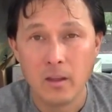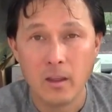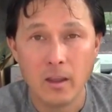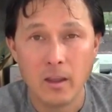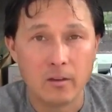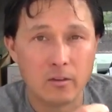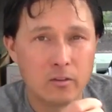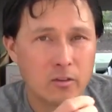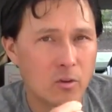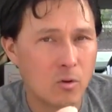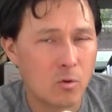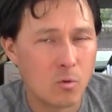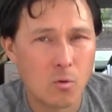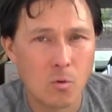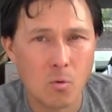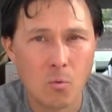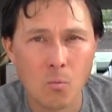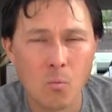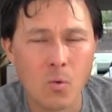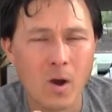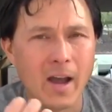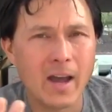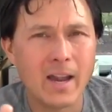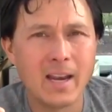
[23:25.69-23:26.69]
And so
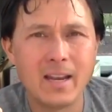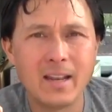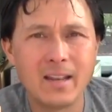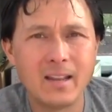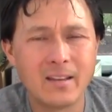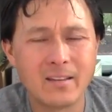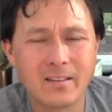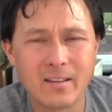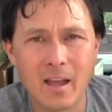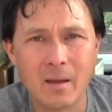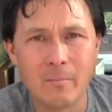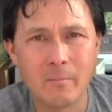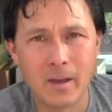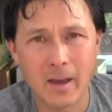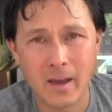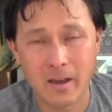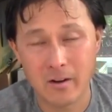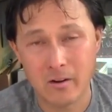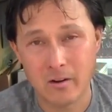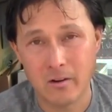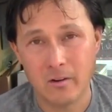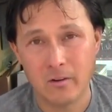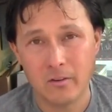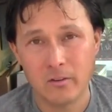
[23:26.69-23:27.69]
why does that
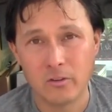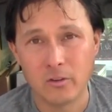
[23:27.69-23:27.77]
matter?